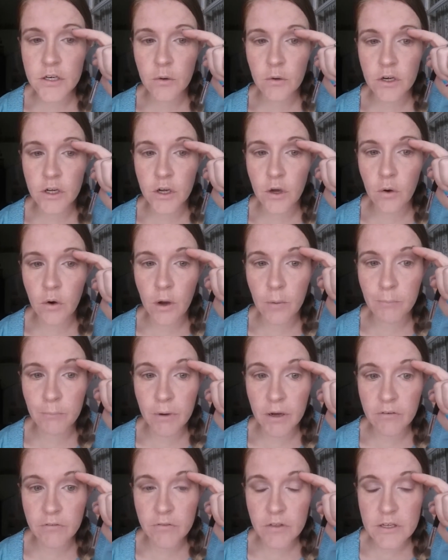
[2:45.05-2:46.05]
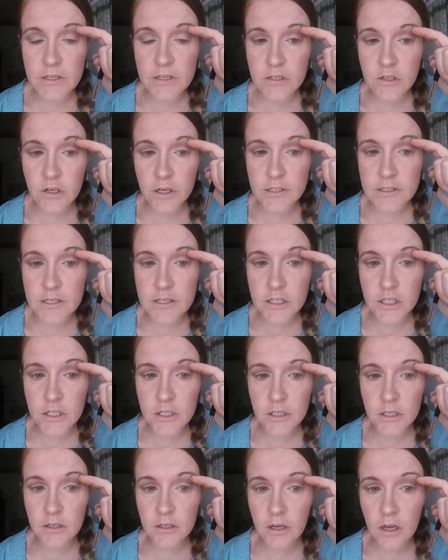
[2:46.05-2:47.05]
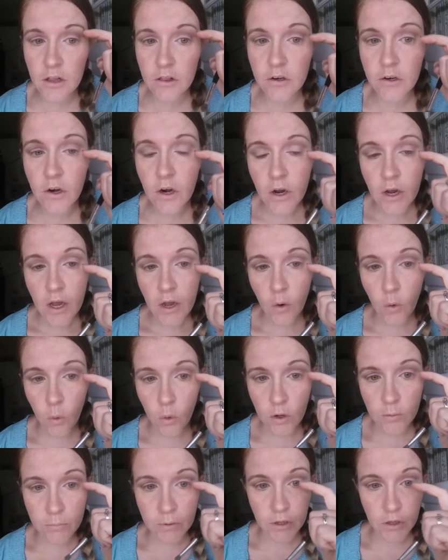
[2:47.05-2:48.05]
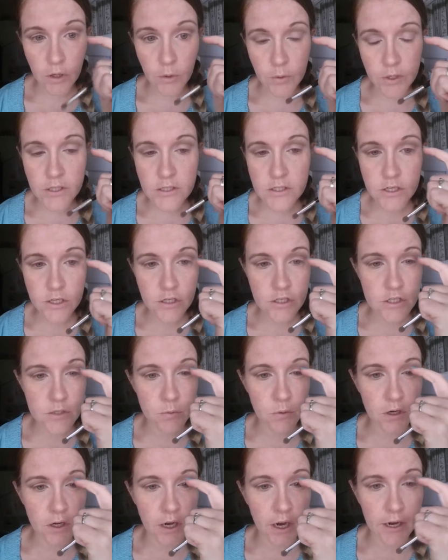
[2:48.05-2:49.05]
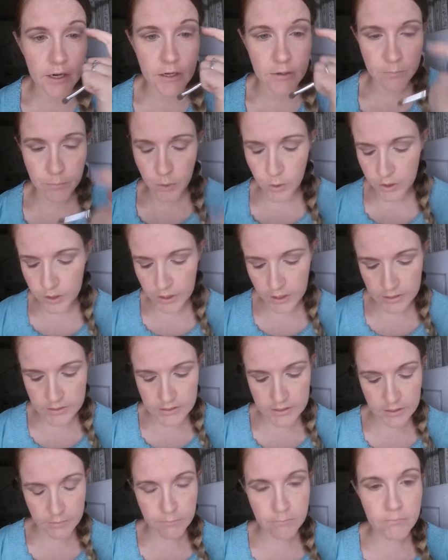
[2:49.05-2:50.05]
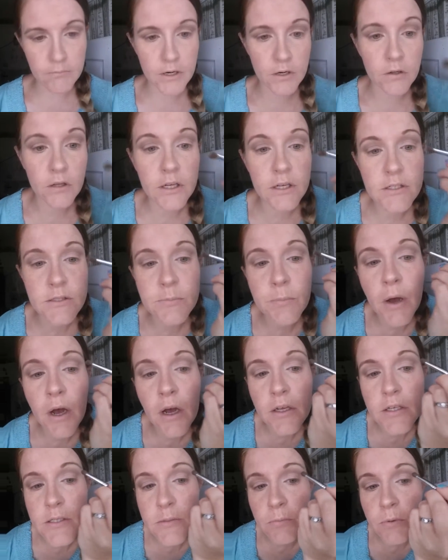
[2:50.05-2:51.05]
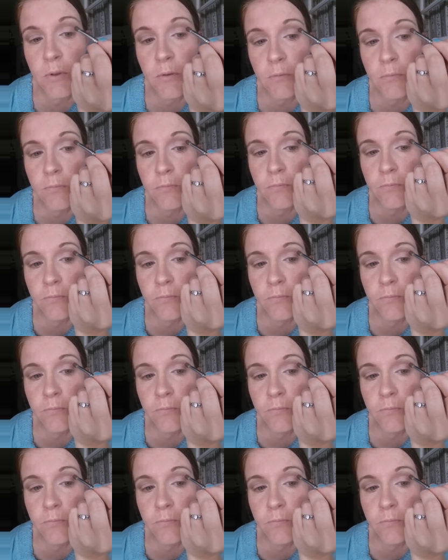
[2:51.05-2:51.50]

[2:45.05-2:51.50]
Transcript: You don't want to go above this transition color or below it, so you just want to kind of put it as middle as possible.